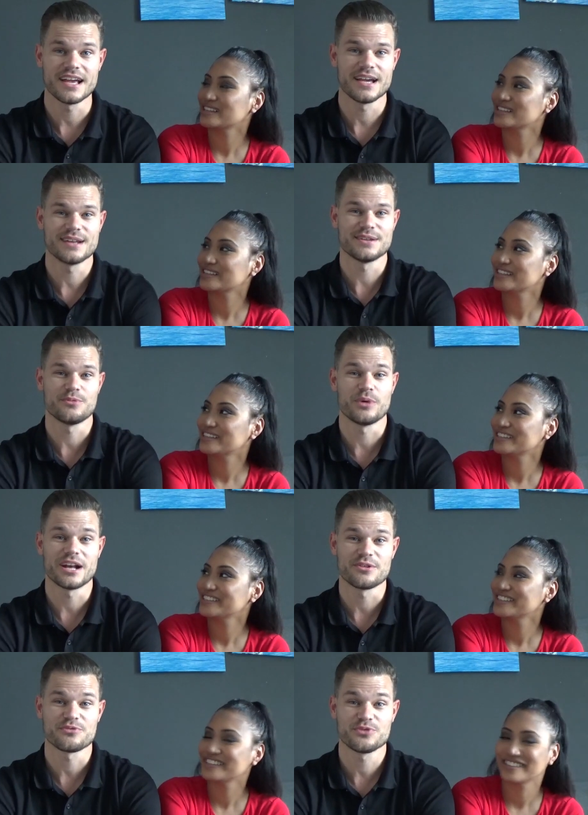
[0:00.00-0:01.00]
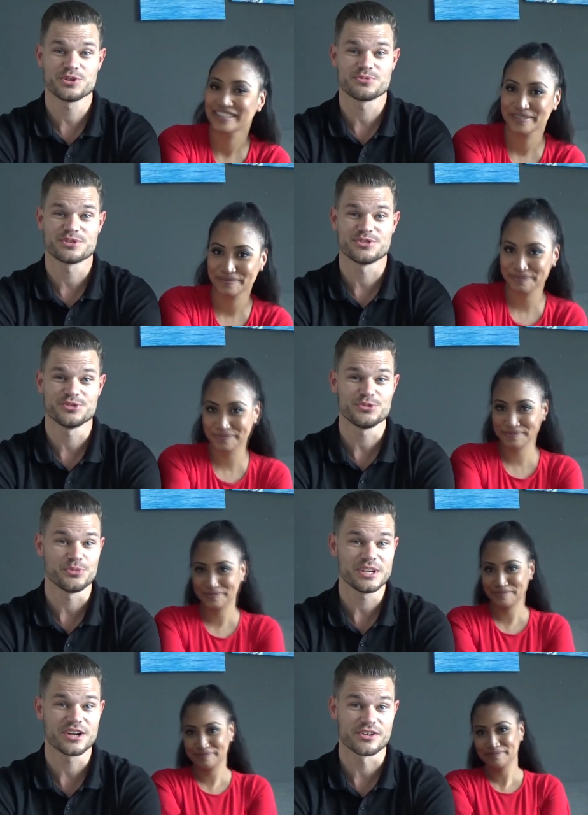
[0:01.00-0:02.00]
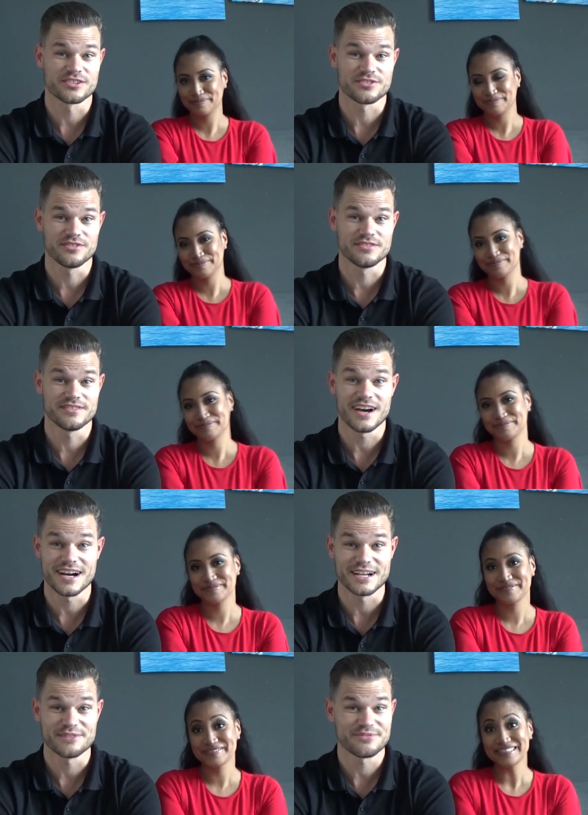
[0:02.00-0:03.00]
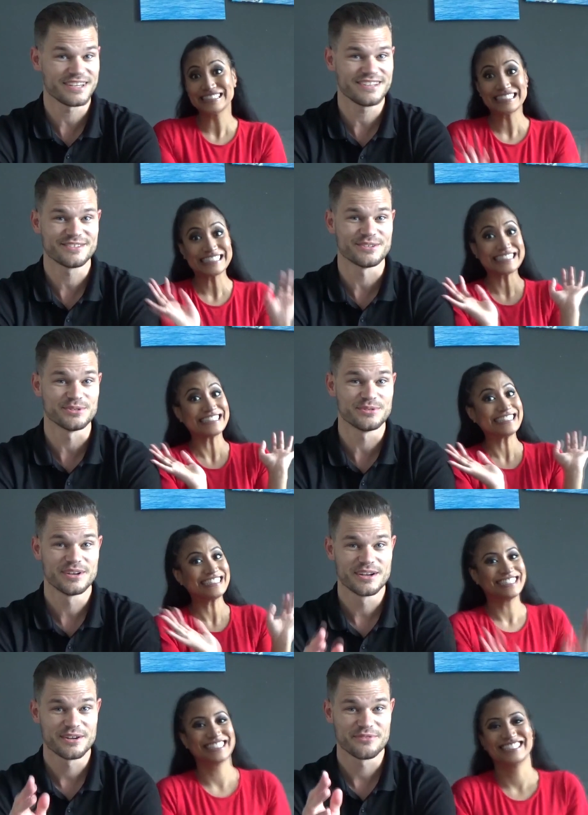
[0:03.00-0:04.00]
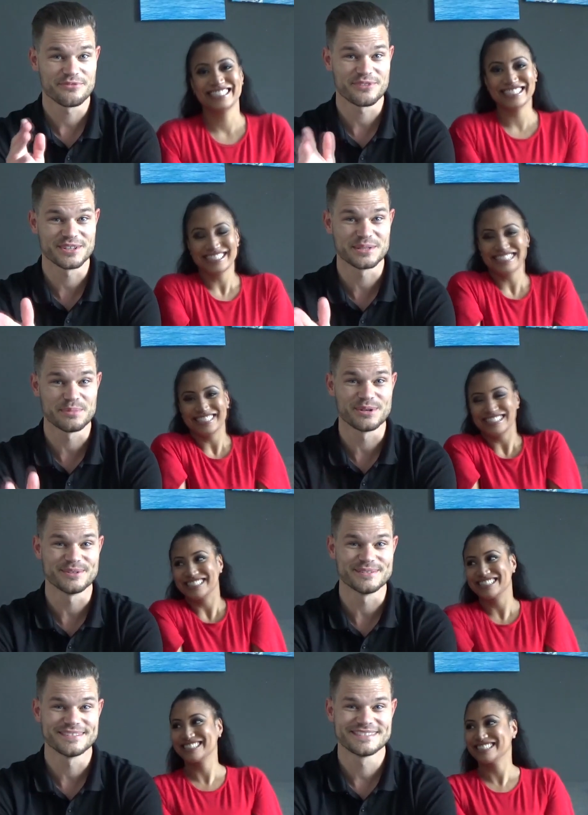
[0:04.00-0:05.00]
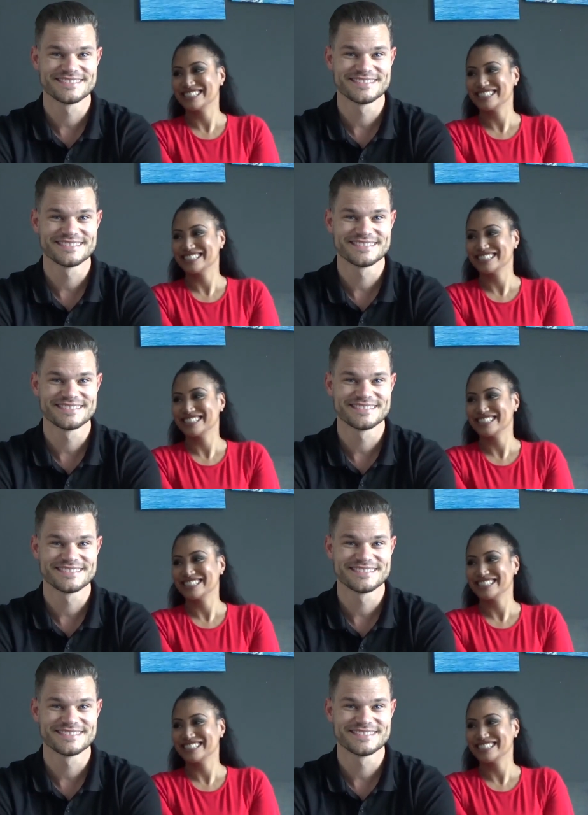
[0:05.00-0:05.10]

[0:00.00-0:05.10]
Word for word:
Speaker 1: And without further ado, we're going to dive into Thunderball.